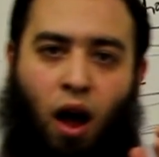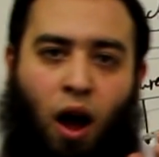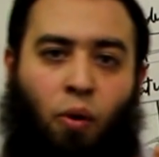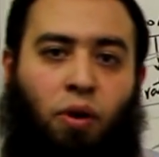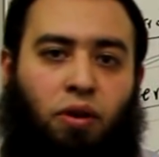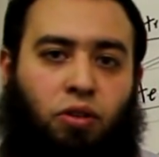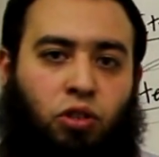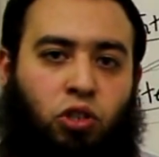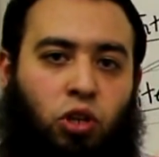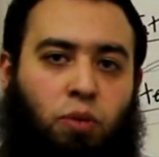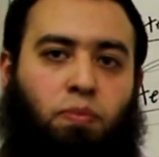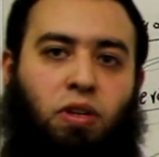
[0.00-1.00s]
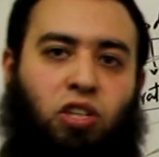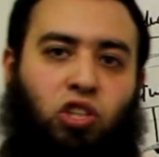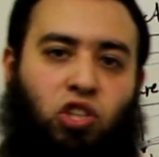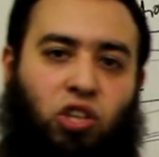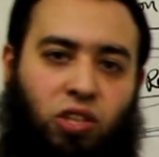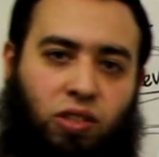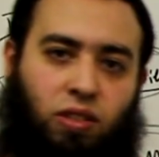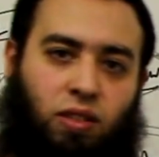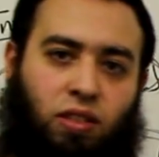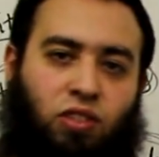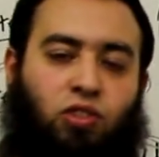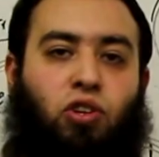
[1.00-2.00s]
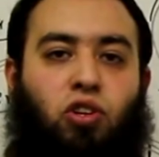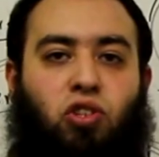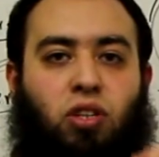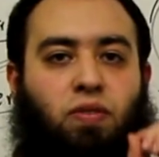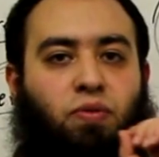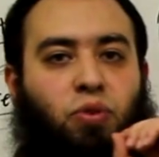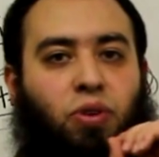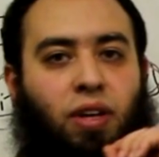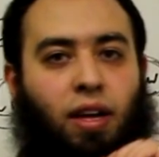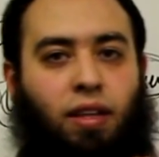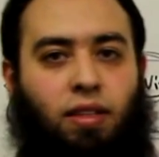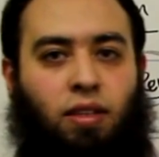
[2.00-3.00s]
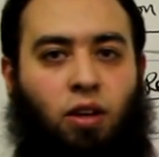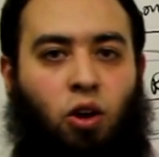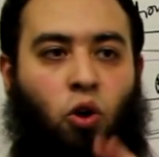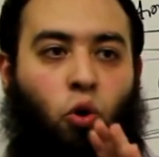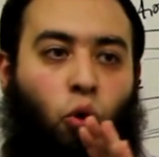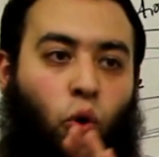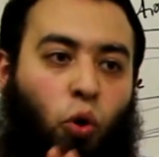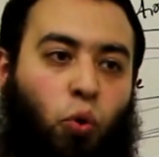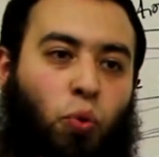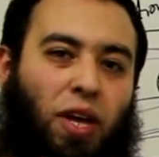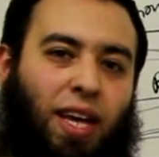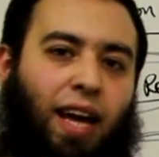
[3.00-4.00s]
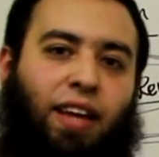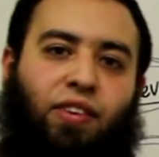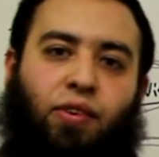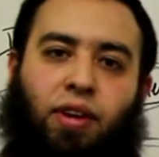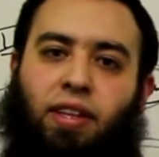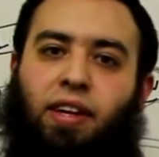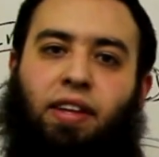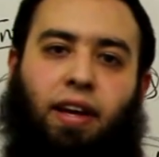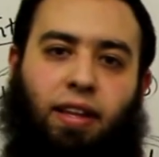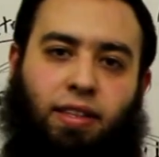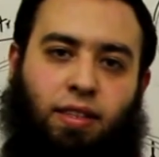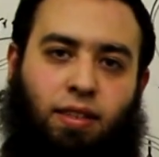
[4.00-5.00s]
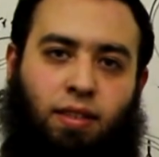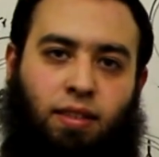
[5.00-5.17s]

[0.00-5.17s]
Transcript: our job is just searching for reality, or we can create a reality?